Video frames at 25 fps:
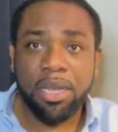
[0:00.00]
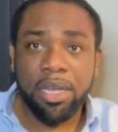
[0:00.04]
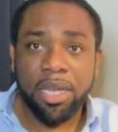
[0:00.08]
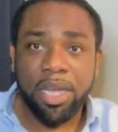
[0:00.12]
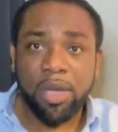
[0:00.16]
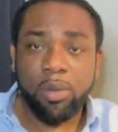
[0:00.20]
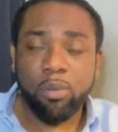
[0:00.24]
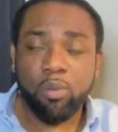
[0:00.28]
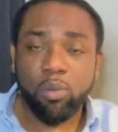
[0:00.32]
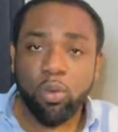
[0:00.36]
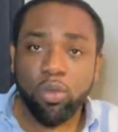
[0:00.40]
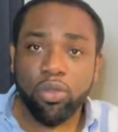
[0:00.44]

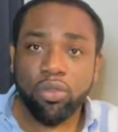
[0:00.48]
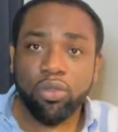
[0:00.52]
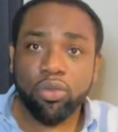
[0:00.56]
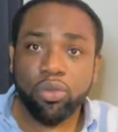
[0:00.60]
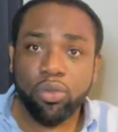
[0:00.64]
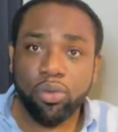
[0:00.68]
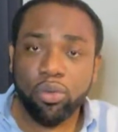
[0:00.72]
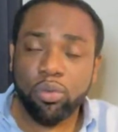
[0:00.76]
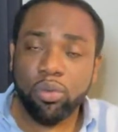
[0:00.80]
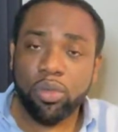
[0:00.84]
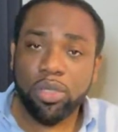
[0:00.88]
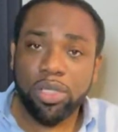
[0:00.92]
And once you
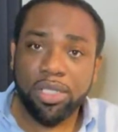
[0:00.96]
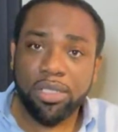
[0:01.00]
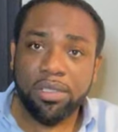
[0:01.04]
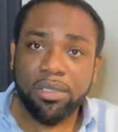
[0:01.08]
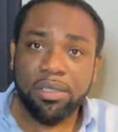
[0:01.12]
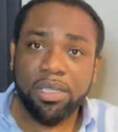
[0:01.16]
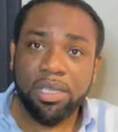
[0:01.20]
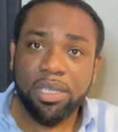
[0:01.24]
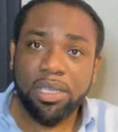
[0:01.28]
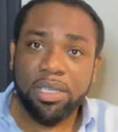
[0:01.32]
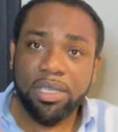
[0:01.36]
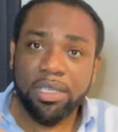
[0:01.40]
do this,
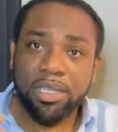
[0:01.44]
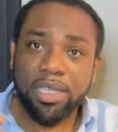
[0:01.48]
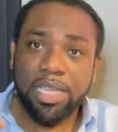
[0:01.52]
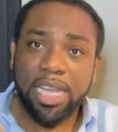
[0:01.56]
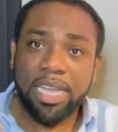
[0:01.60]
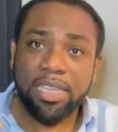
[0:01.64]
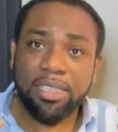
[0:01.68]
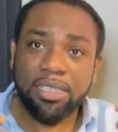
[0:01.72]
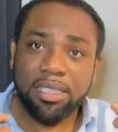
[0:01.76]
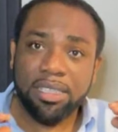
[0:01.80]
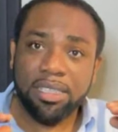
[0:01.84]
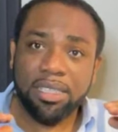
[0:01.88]

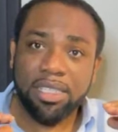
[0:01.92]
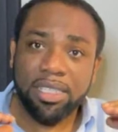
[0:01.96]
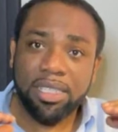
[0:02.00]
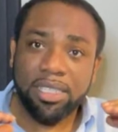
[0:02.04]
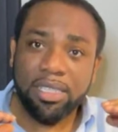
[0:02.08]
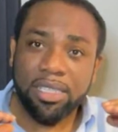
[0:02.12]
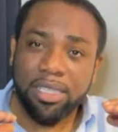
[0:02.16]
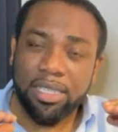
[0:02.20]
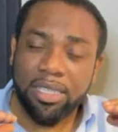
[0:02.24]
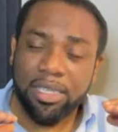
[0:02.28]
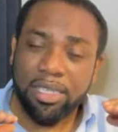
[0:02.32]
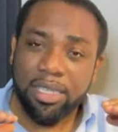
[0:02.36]
that
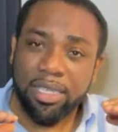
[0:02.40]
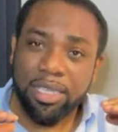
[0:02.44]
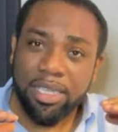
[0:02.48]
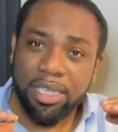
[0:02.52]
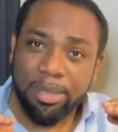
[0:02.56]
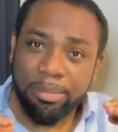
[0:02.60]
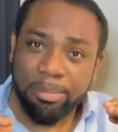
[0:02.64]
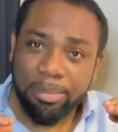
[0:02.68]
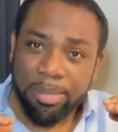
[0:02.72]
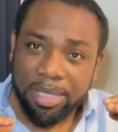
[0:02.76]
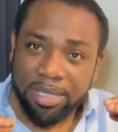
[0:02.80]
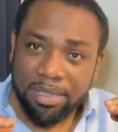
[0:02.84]

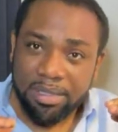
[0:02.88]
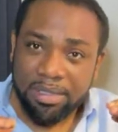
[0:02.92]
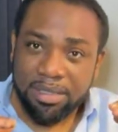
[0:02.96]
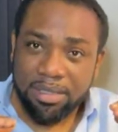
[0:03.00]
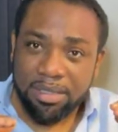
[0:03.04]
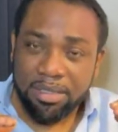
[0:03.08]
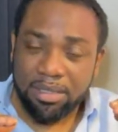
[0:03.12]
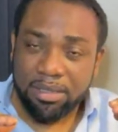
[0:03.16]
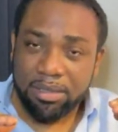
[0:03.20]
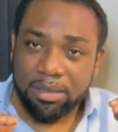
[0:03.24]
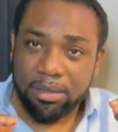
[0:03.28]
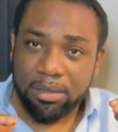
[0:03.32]

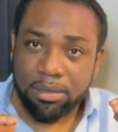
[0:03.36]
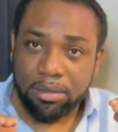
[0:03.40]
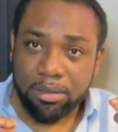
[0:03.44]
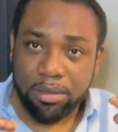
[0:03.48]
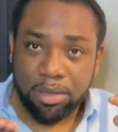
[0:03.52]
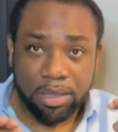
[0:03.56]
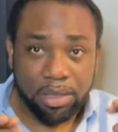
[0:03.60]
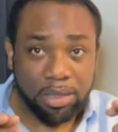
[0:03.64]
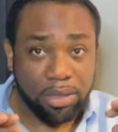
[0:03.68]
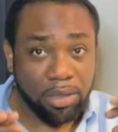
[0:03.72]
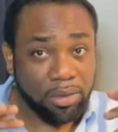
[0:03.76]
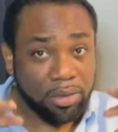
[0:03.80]
limits,
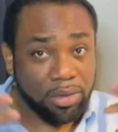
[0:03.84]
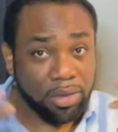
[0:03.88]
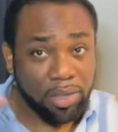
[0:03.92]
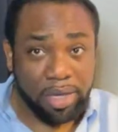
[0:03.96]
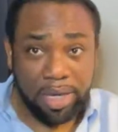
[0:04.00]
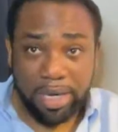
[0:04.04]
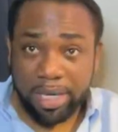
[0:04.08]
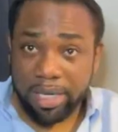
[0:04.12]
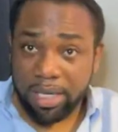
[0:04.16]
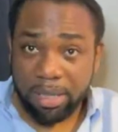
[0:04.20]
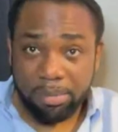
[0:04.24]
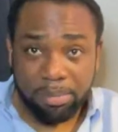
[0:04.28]
it does not
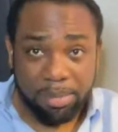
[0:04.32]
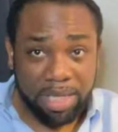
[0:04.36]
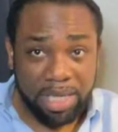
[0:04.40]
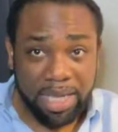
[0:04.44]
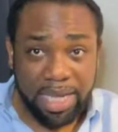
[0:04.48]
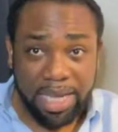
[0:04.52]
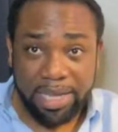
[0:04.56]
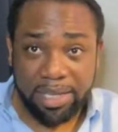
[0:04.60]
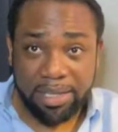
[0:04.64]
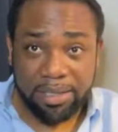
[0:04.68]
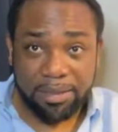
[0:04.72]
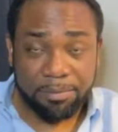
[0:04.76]

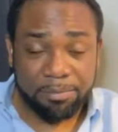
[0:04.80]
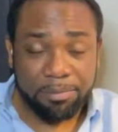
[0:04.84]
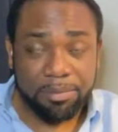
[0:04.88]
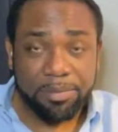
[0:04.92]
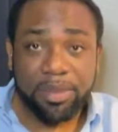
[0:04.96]
eliminate,